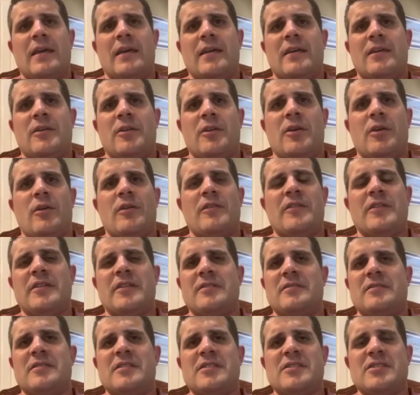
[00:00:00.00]
you know, and
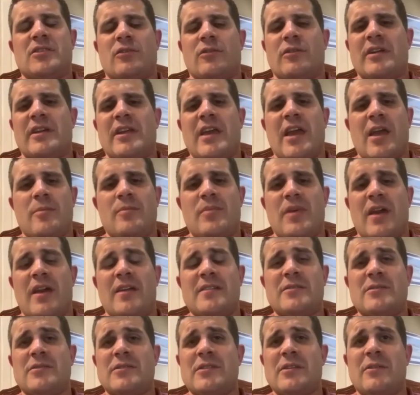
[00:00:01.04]
then this current
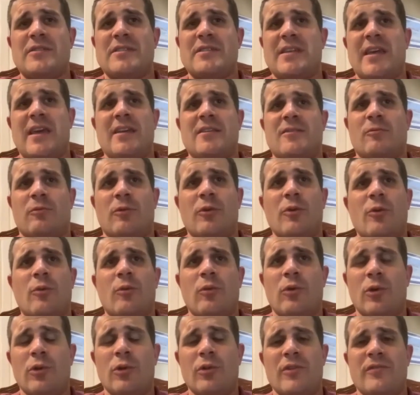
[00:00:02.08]
campaign. So I was able to take real
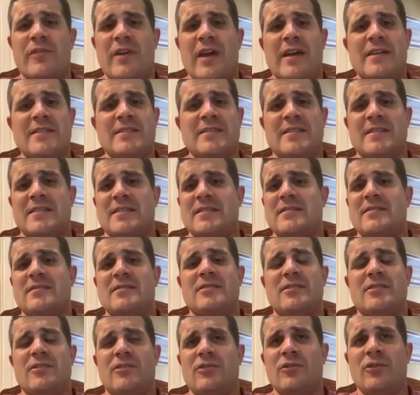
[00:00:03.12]
world events,
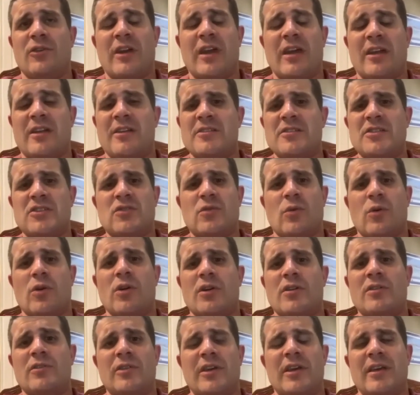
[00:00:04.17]
look at it
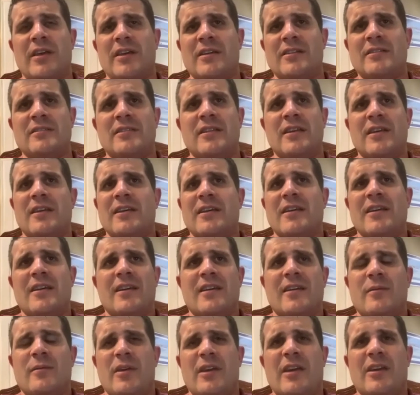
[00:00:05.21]
historically, and And
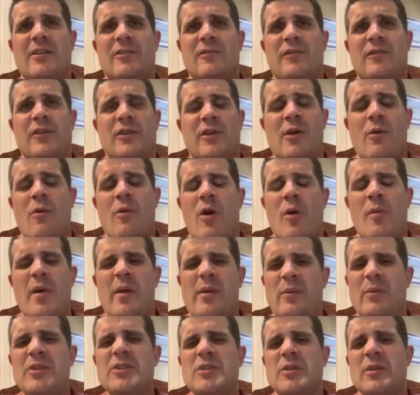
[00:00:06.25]
you kind of figured out, well,
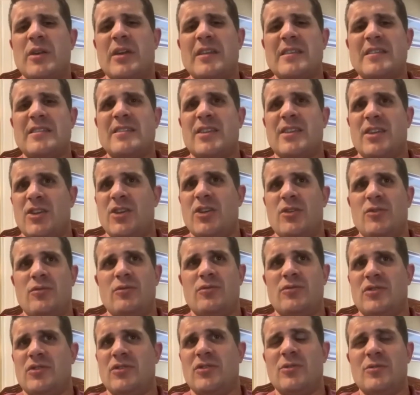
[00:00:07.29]
maybe we should
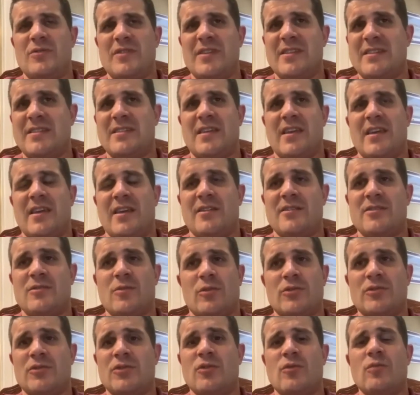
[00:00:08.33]
continue to do these things
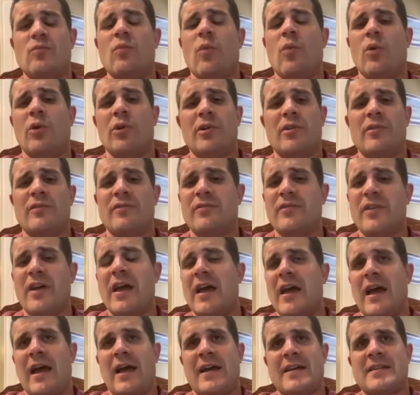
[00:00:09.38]
or do more of
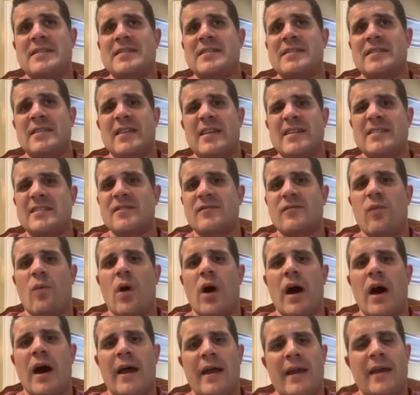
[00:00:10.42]
X and less of
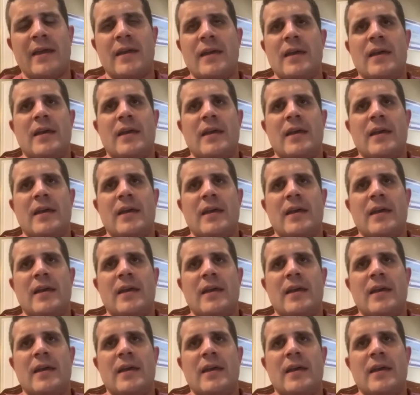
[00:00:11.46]
Y